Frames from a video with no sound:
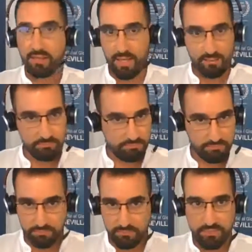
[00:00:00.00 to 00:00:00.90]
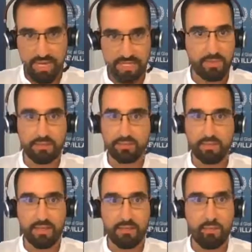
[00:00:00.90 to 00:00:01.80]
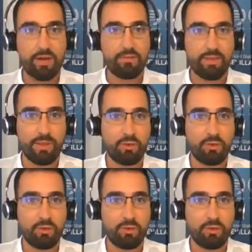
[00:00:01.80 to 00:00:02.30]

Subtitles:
And trust me, one of the